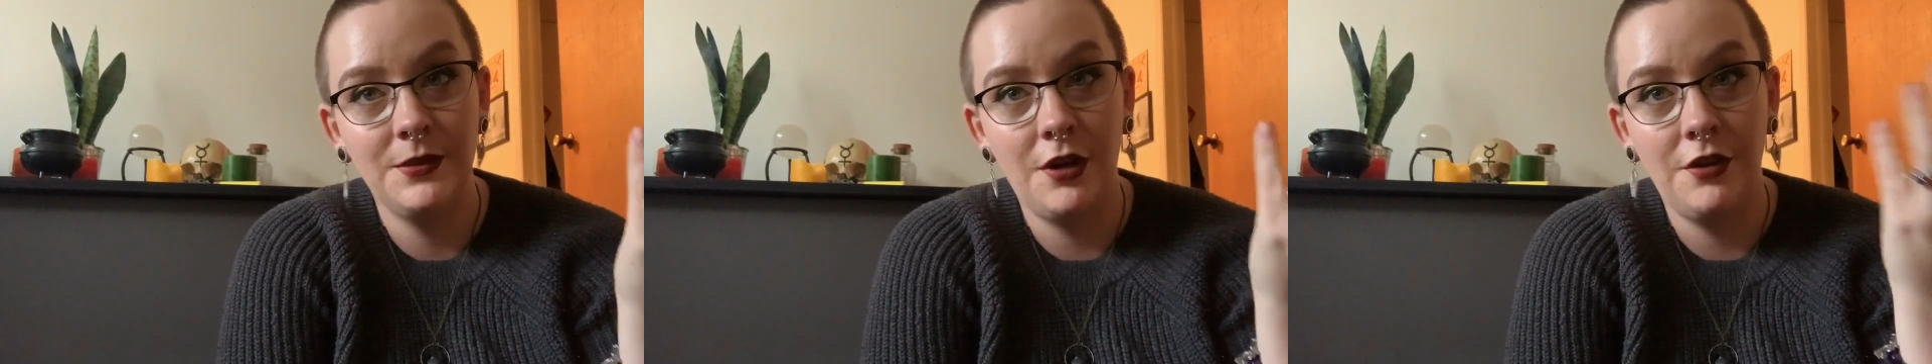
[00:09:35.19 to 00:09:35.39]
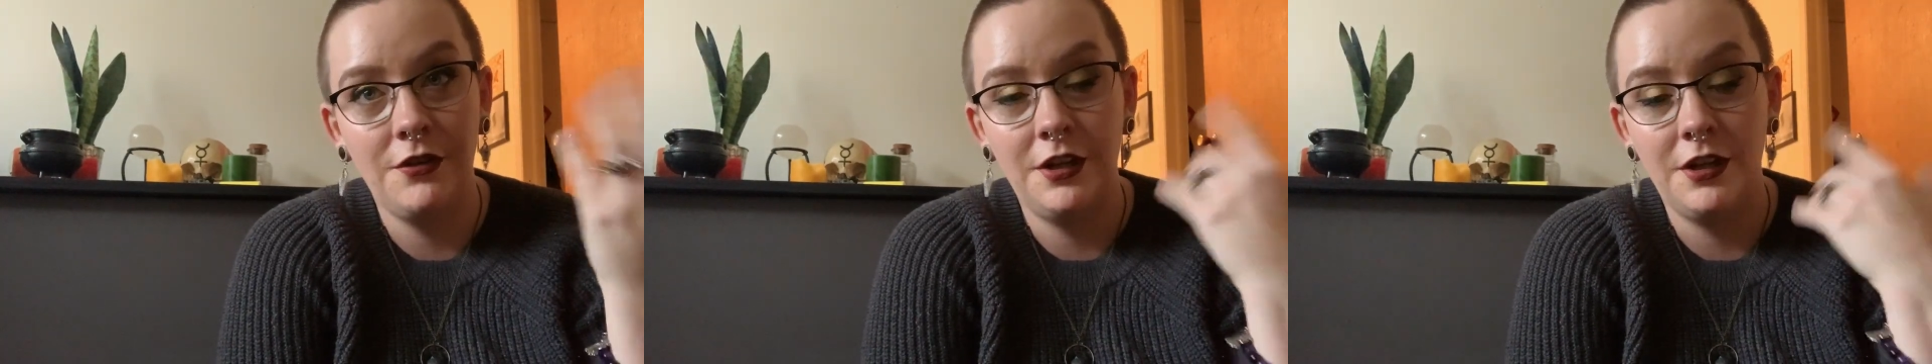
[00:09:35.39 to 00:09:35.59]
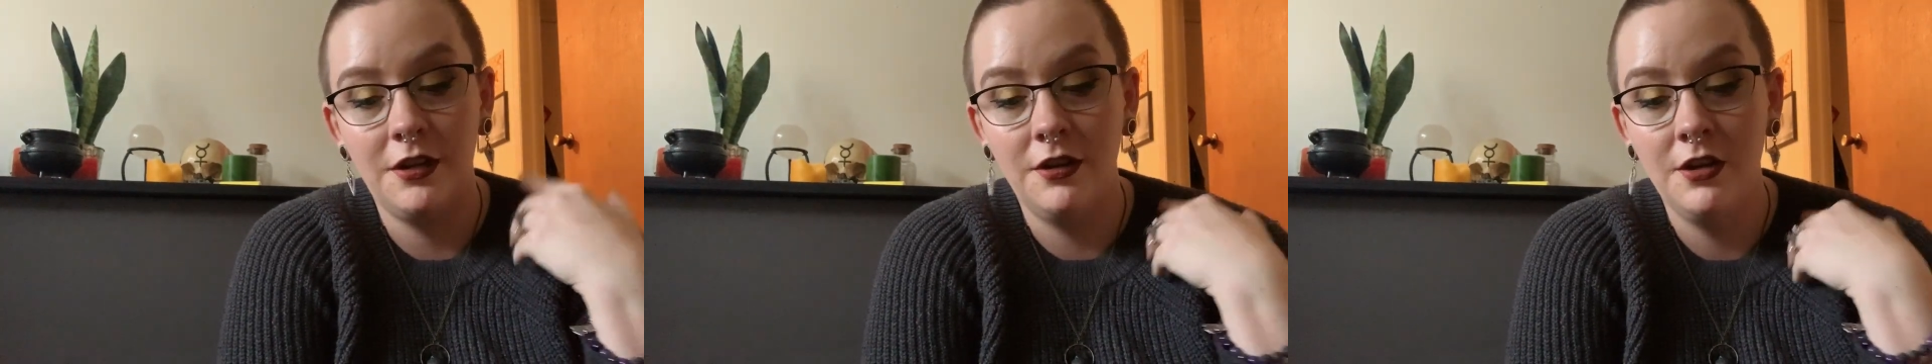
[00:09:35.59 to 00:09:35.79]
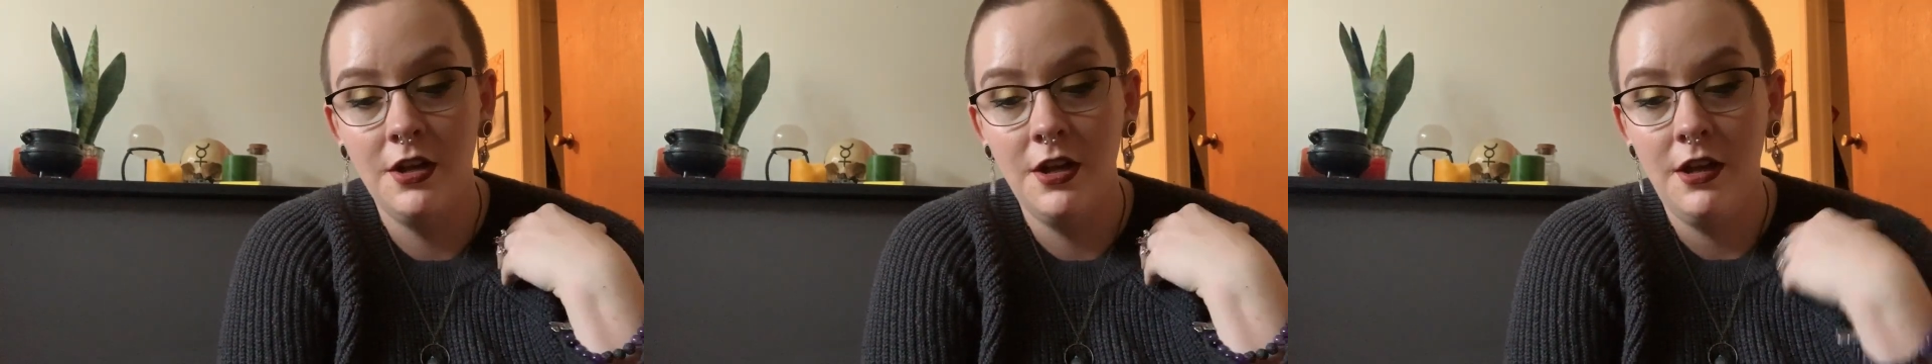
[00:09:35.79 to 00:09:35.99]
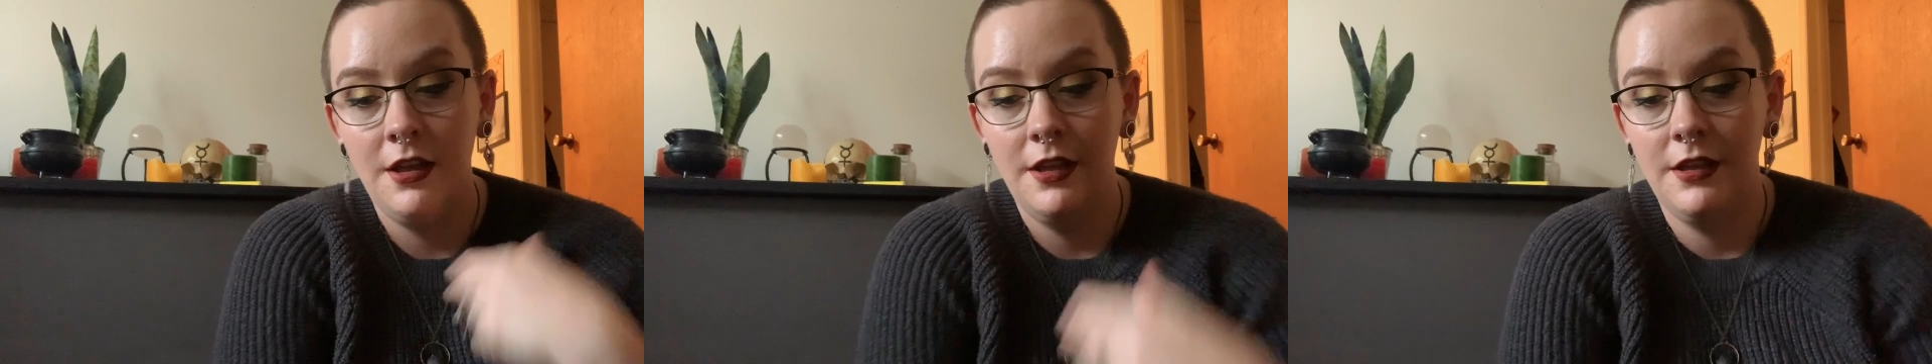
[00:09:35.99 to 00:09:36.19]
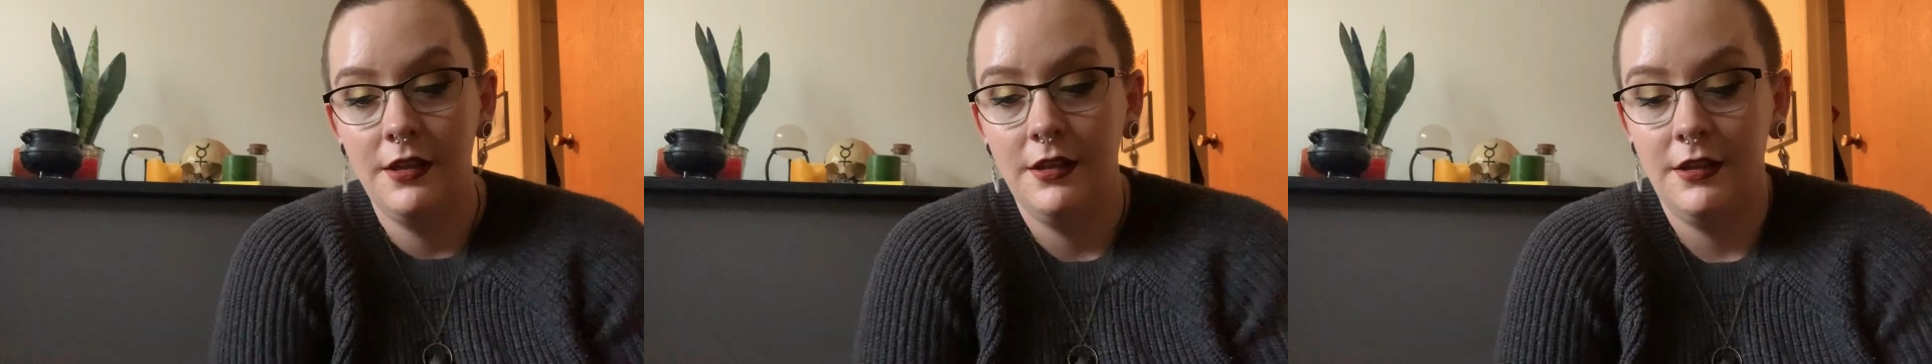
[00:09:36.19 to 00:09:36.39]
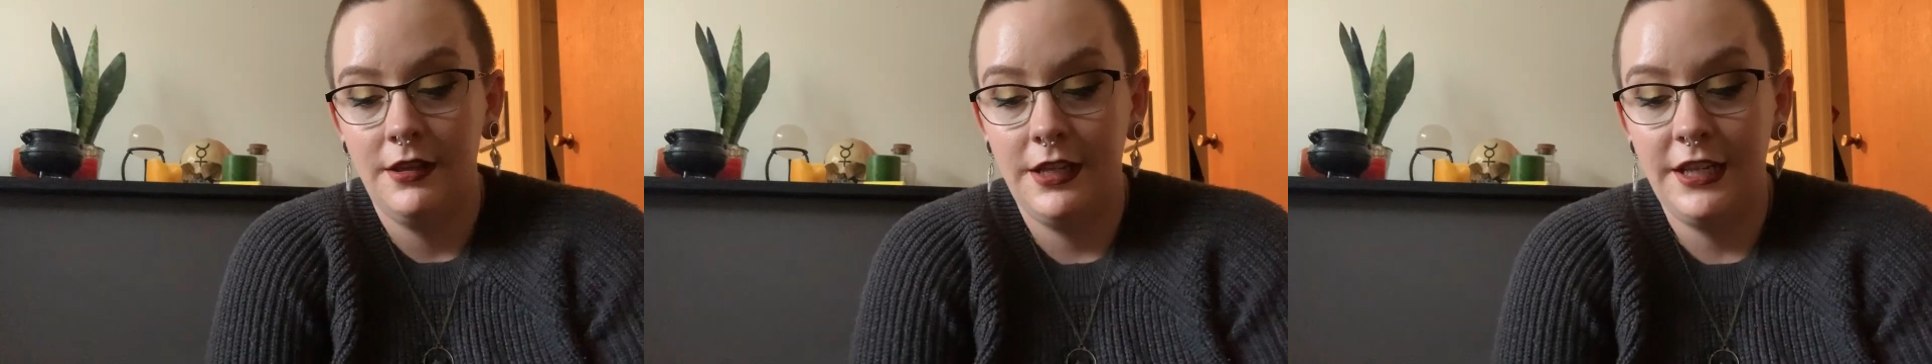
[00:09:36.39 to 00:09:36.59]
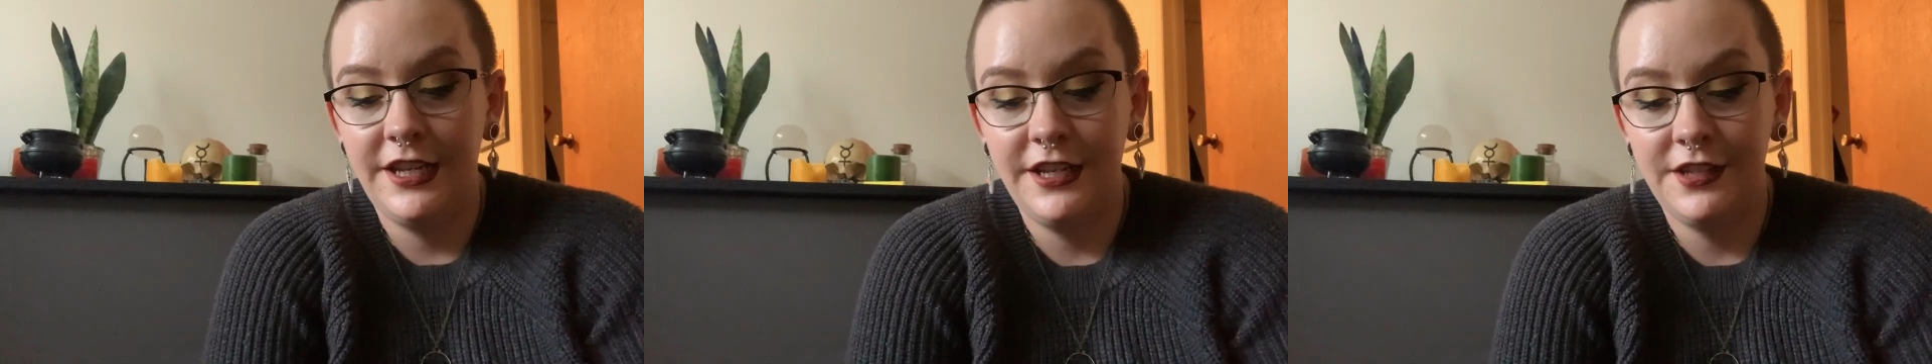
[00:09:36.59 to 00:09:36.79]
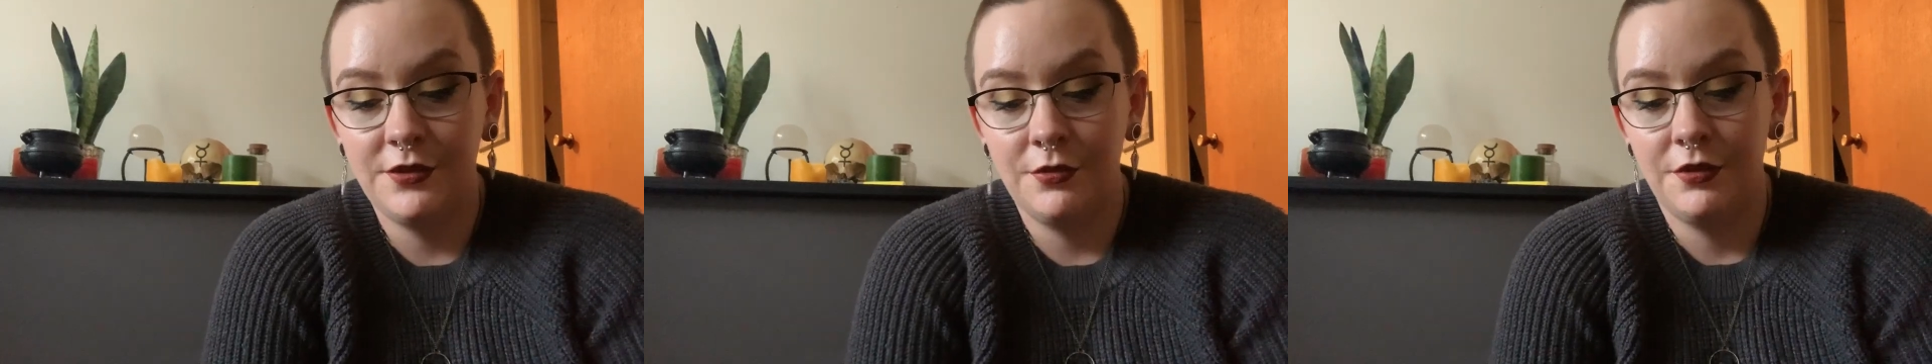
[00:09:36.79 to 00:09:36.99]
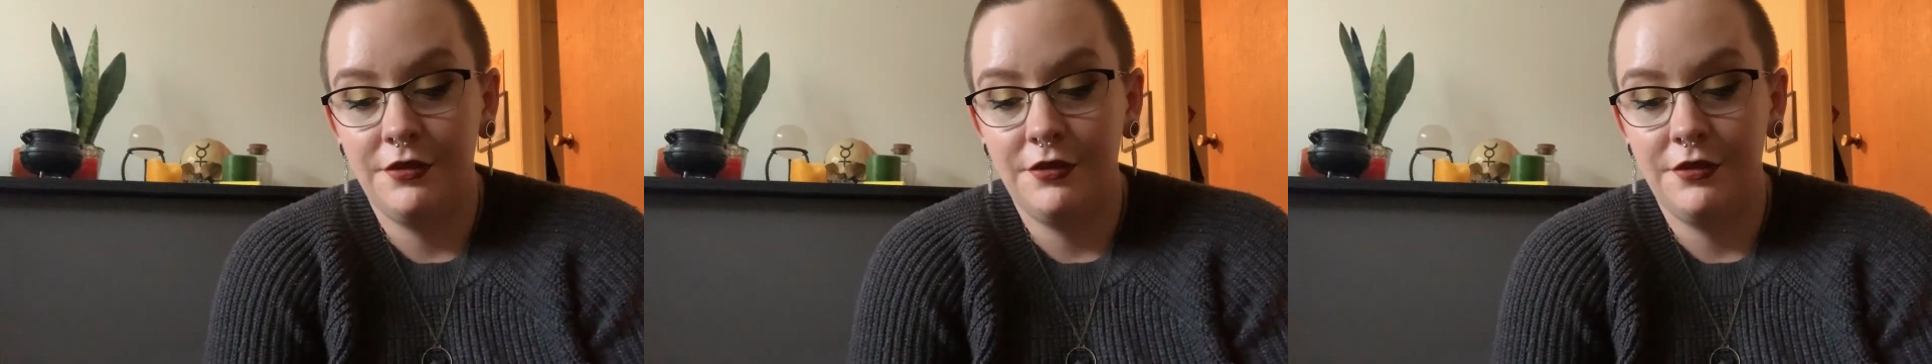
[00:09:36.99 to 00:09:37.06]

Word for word: Are there any sort